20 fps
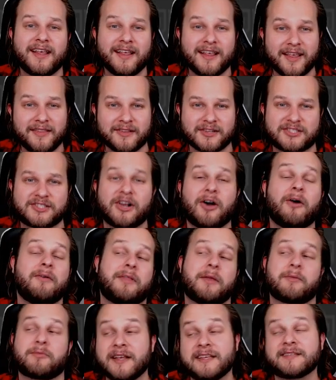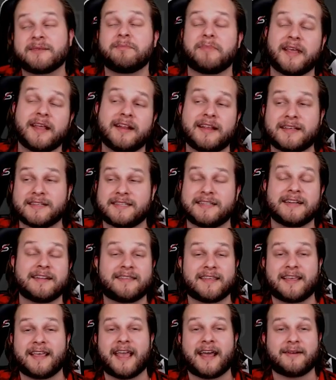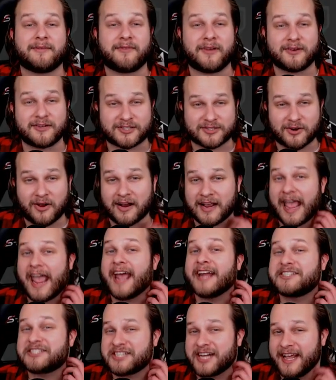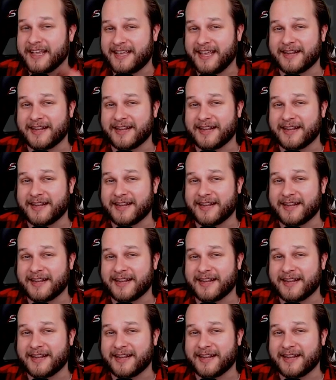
in the show. The reason being because he didn't think he had a very strong handshake.